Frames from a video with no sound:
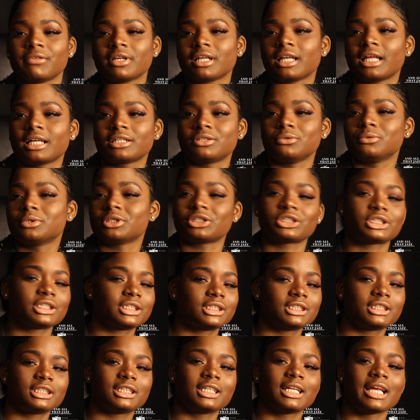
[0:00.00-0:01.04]
feel like you the
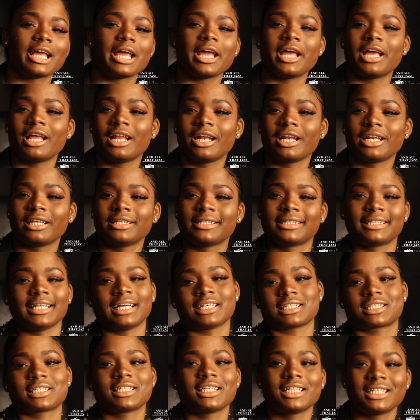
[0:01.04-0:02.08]
shit. And
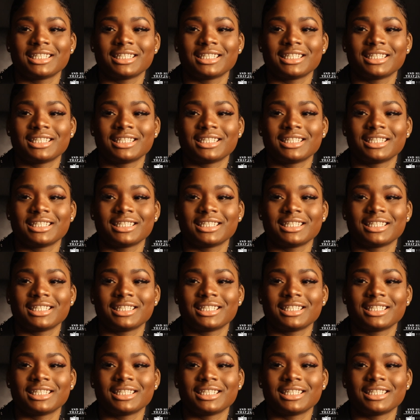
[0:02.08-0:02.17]
that's it.